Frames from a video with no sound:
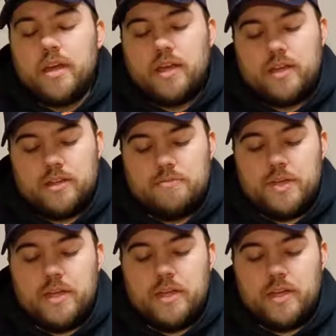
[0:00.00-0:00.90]
And
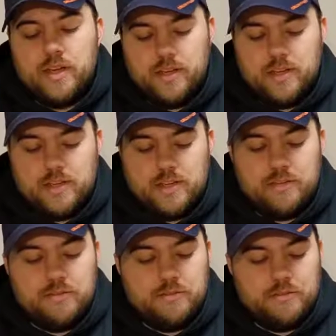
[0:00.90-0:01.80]
being
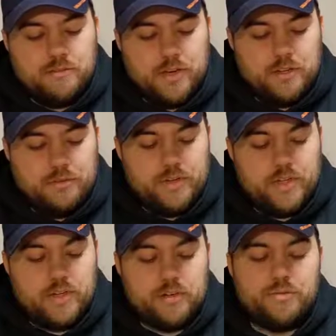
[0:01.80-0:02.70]
a father
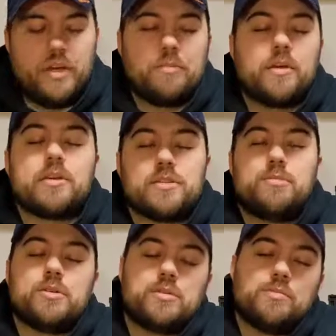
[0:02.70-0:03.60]
figure, family is the
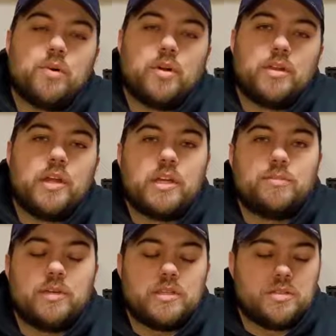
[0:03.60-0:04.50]
most important thing
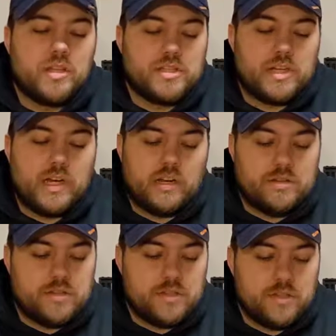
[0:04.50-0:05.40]
to me, so that's kind of
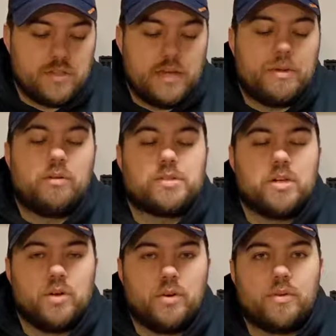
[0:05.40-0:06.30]
just the theme I was
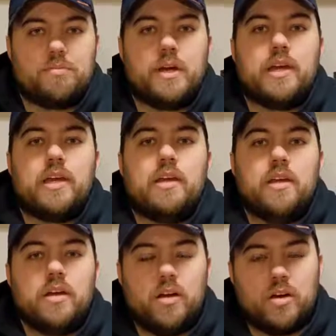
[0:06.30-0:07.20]
going with my
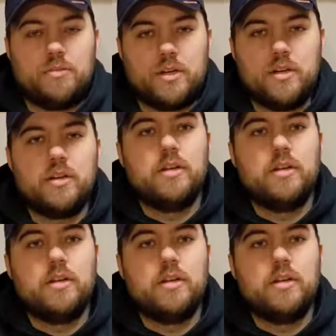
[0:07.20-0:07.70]
armor.